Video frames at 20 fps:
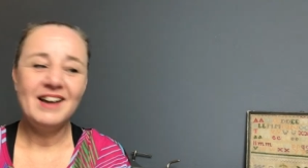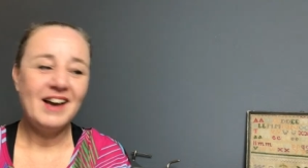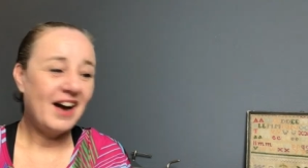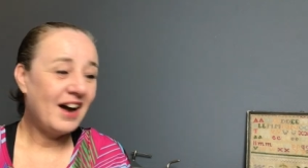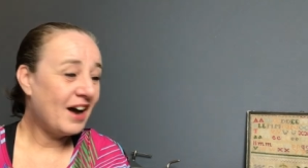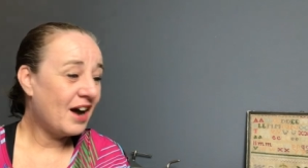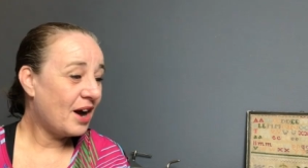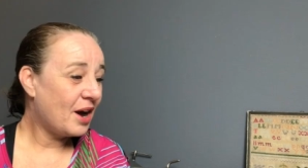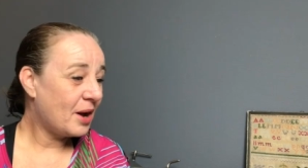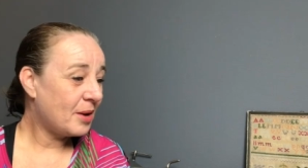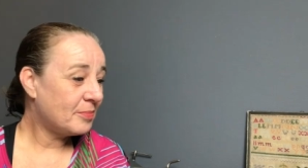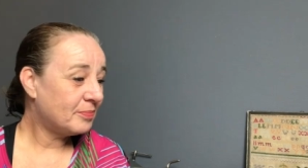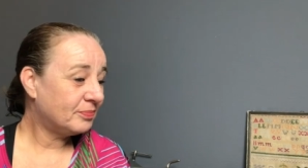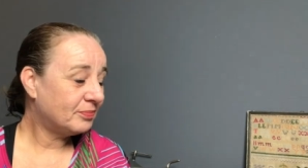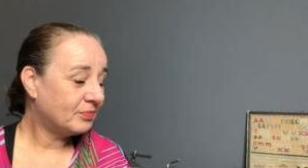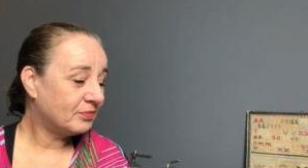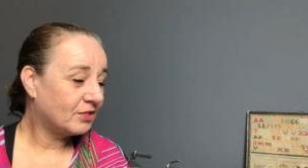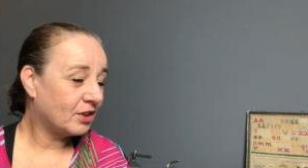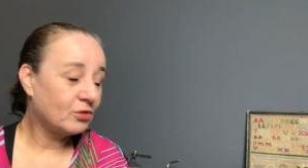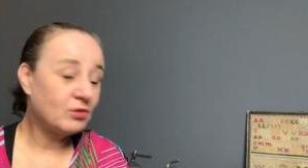
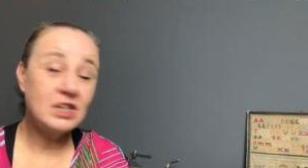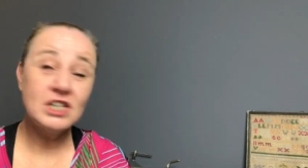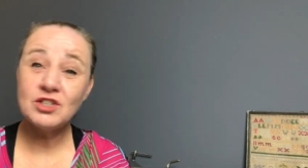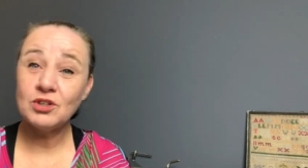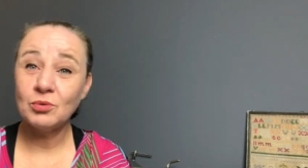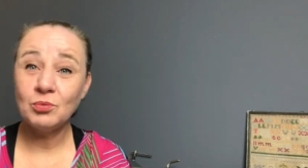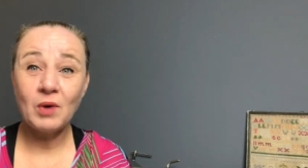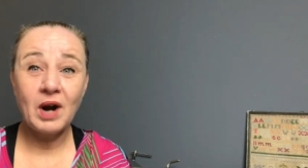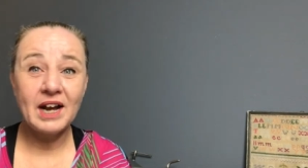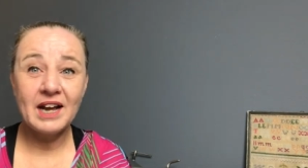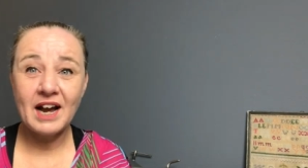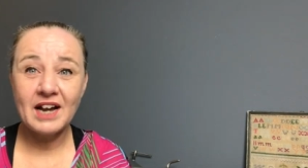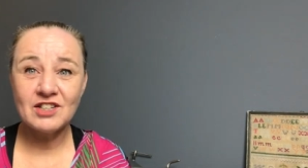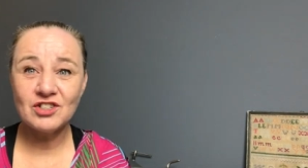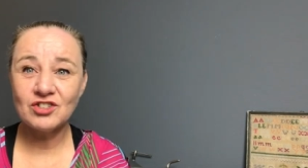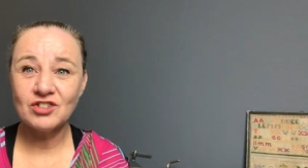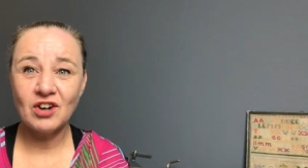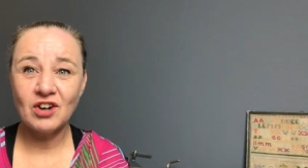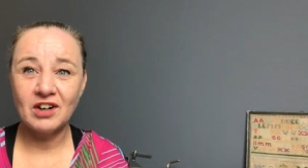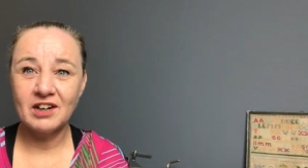The reason why I
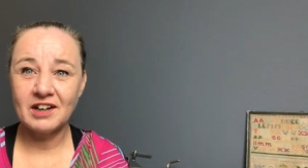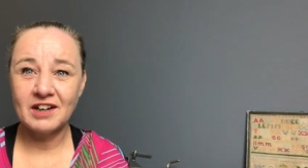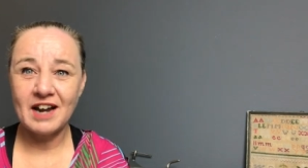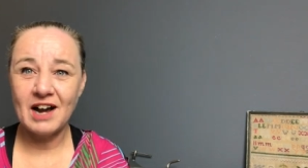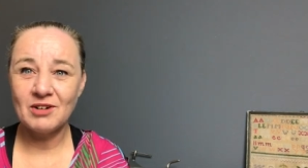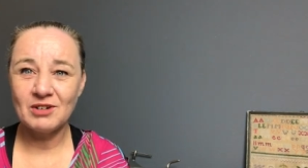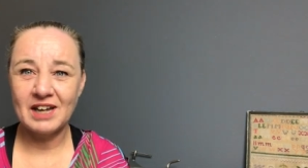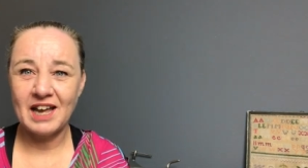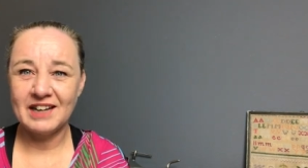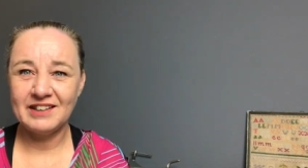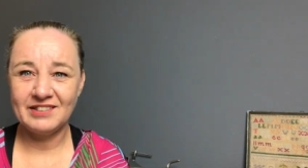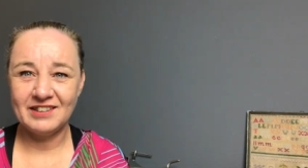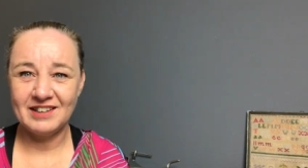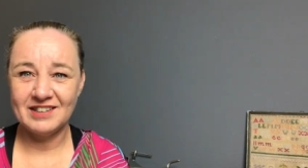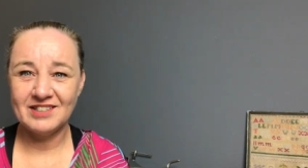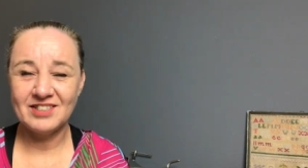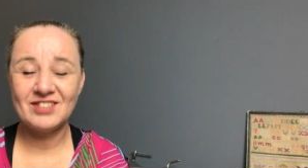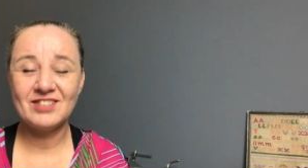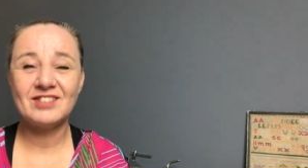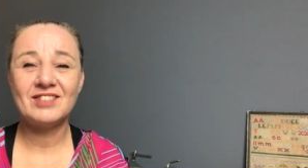started out like
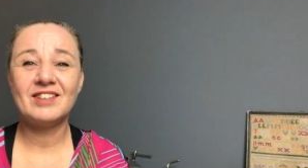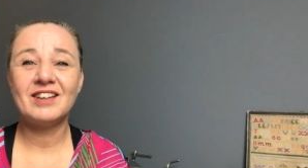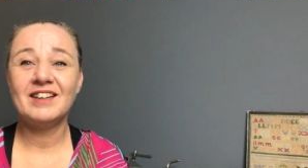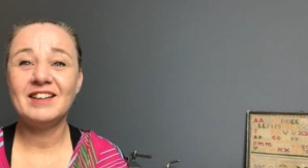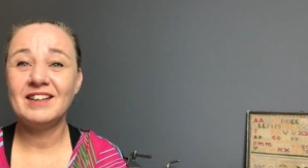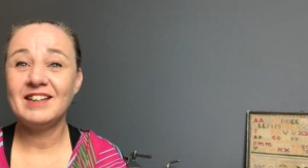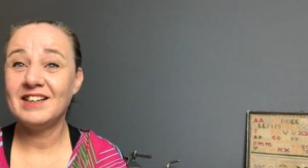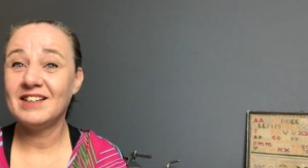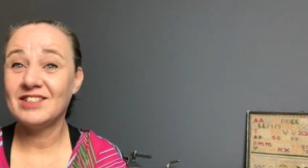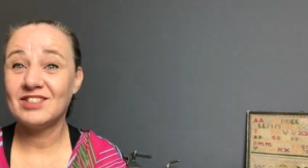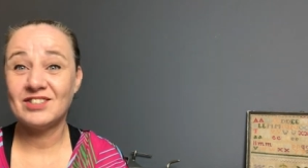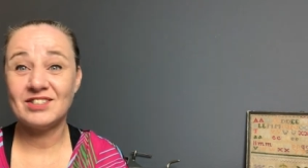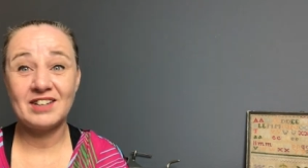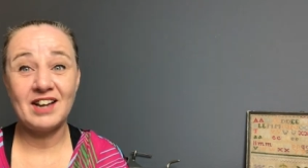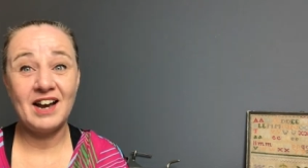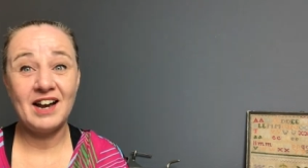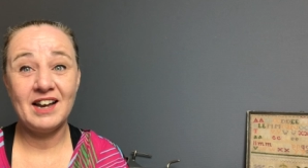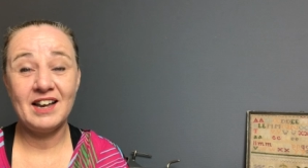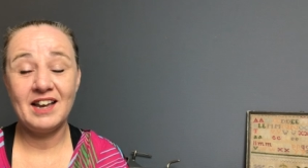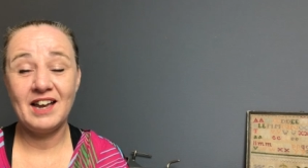this is
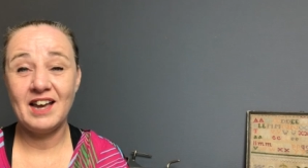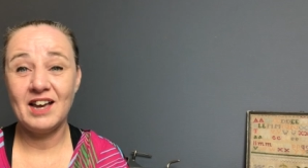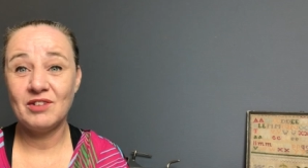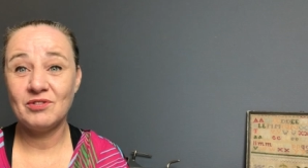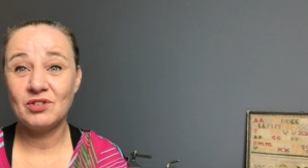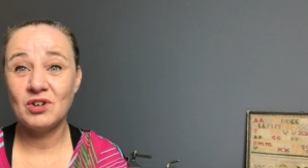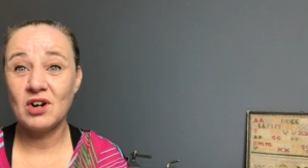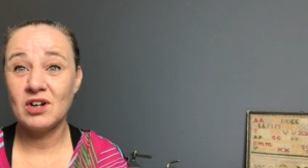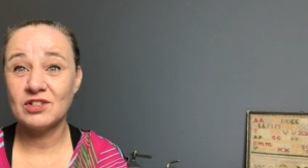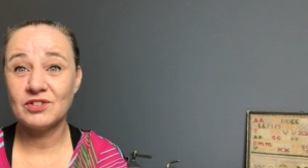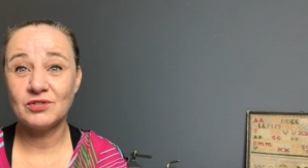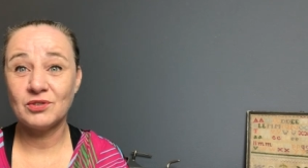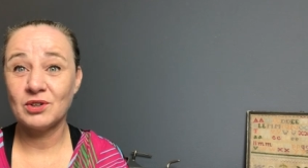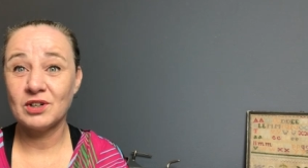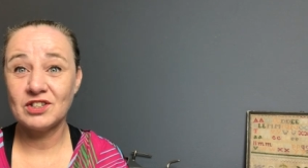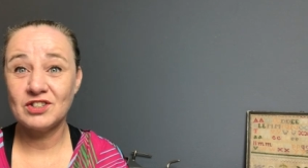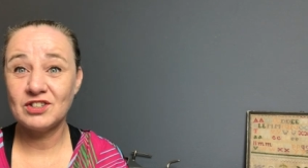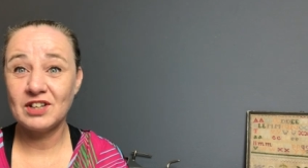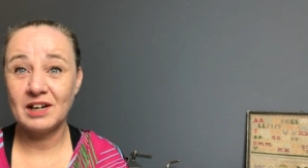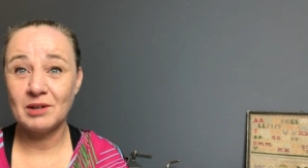I have cause for a
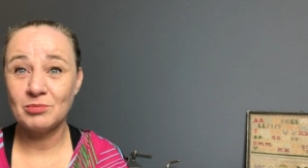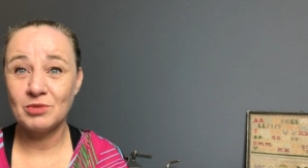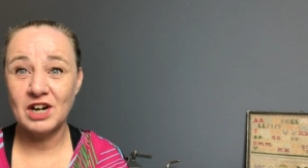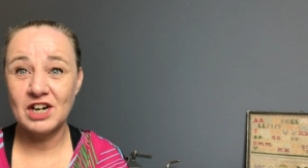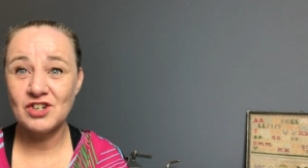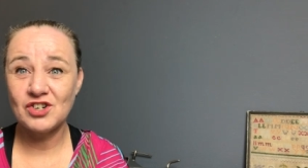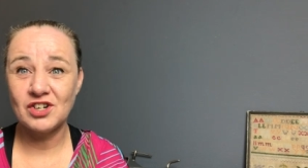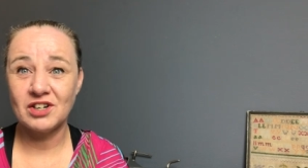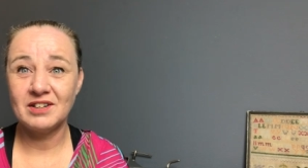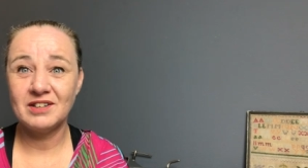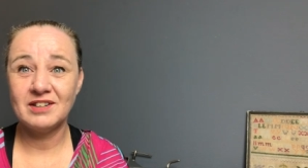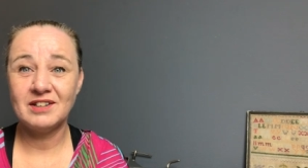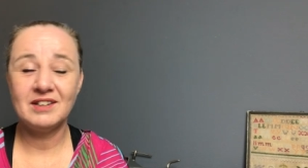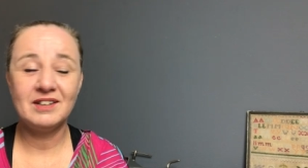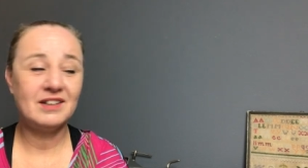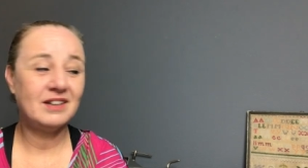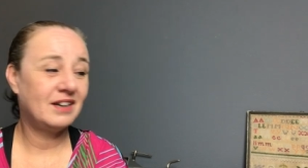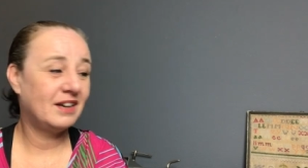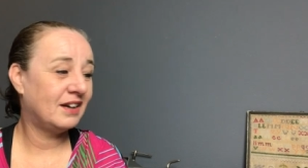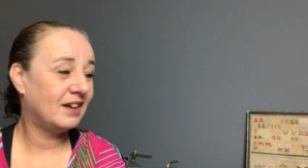celebration.
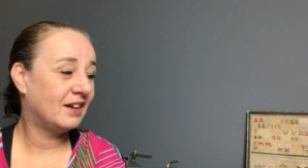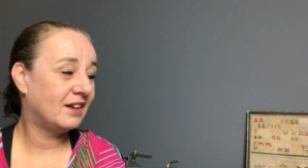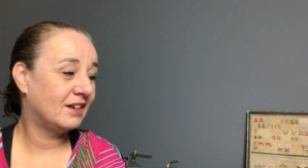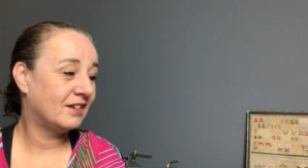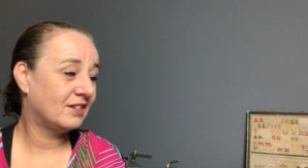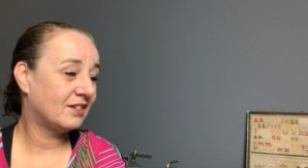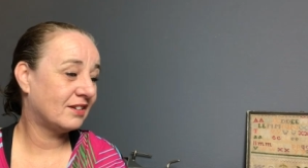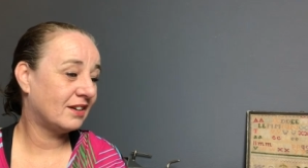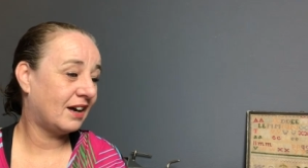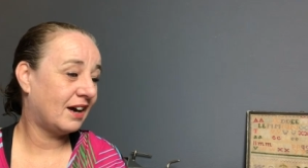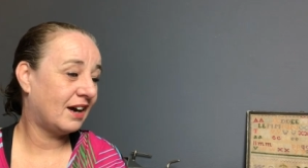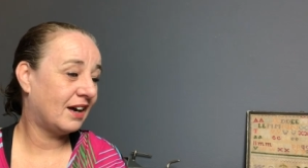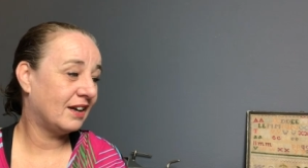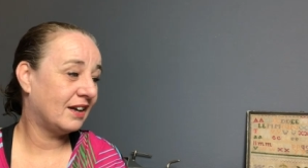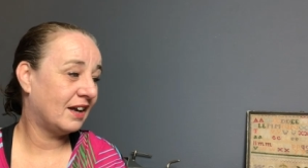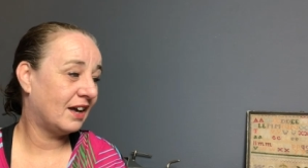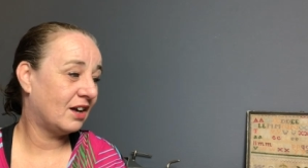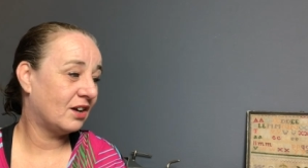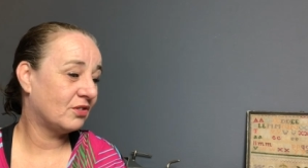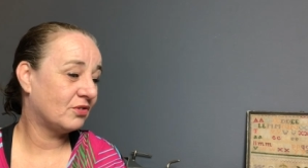And I
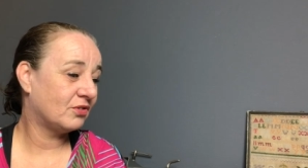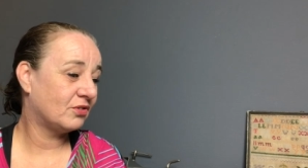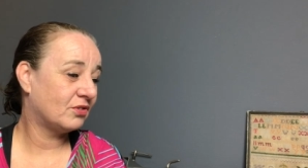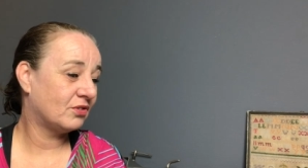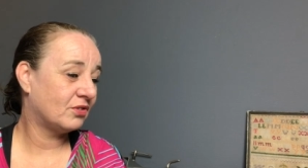have